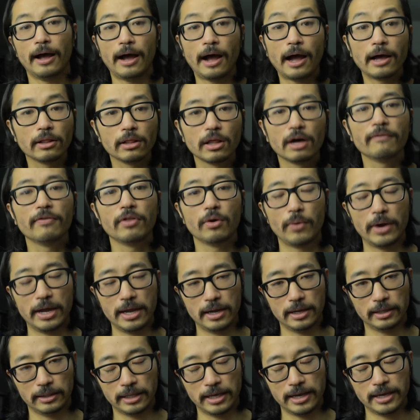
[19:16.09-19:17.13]
I love the
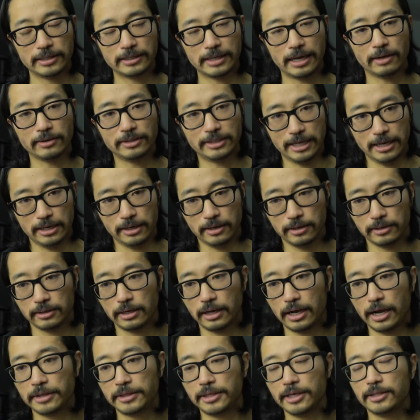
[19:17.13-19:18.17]
way it lays out data.
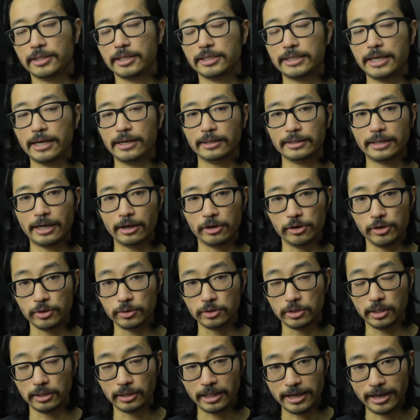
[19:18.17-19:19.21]
I think the data
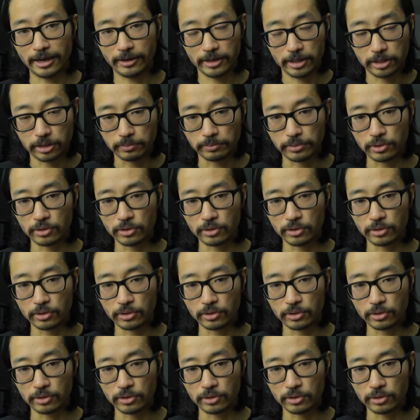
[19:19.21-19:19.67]
layout is